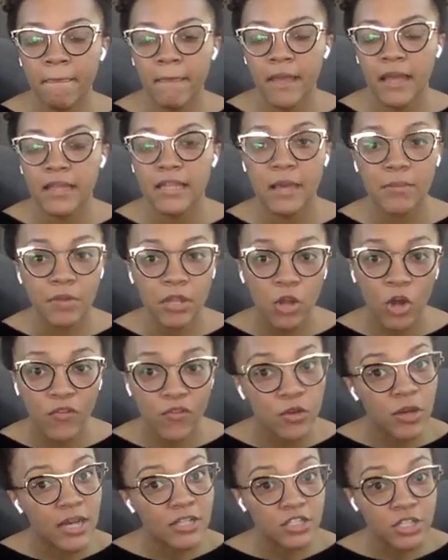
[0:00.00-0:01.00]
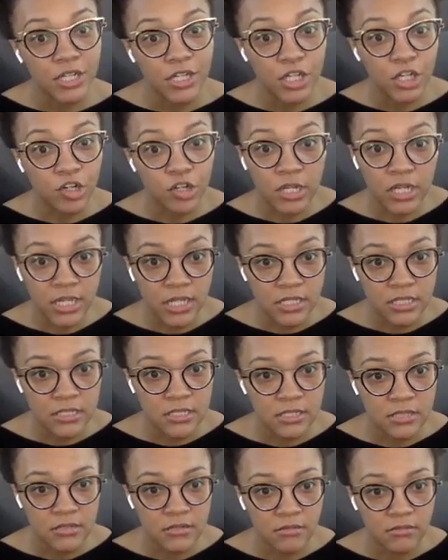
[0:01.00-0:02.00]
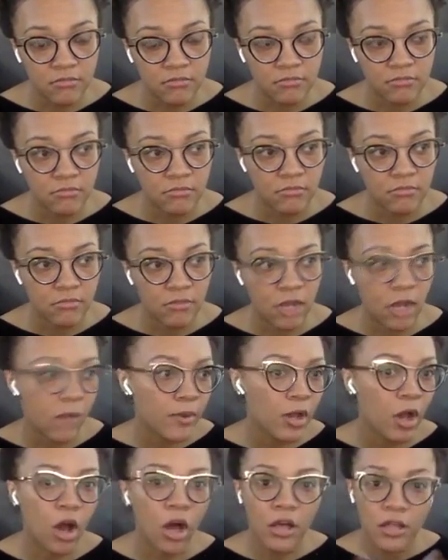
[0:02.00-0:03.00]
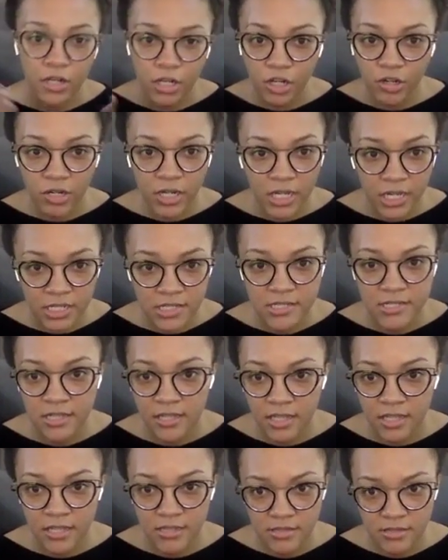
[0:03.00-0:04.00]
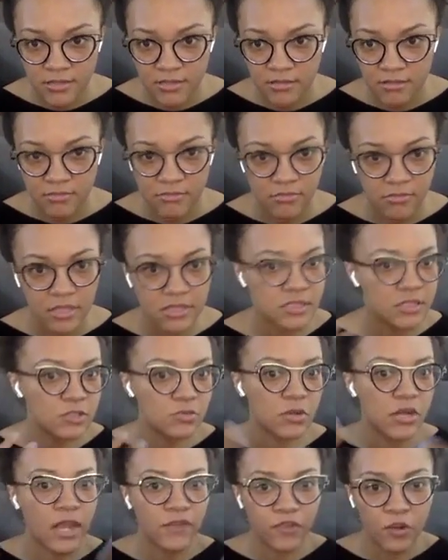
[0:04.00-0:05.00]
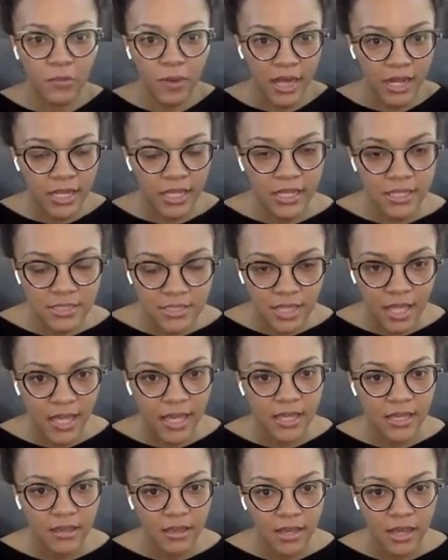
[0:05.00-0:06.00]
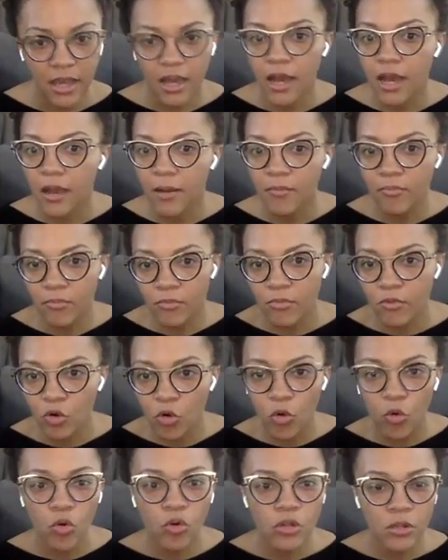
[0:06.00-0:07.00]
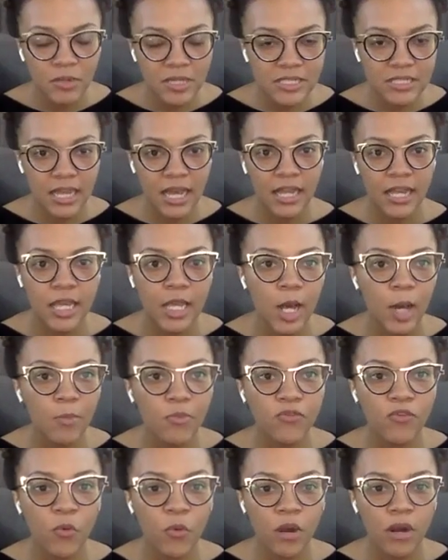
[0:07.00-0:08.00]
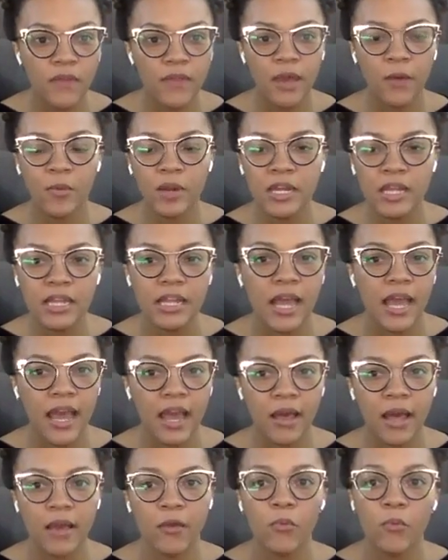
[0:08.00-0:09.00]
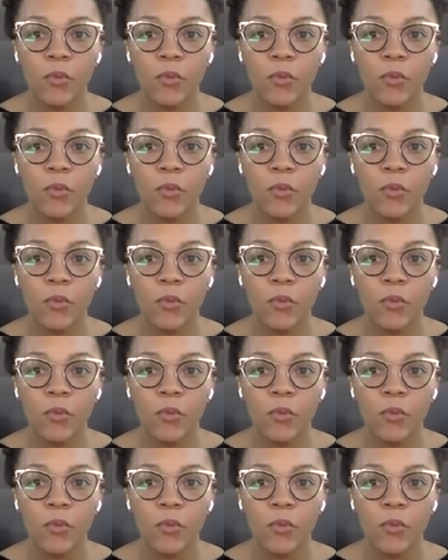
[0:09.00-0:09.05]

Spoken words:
let me know if you guys are in agreement. Are we all in agreement to this? Is this what everybody is cool to be signing up for? That we need to have,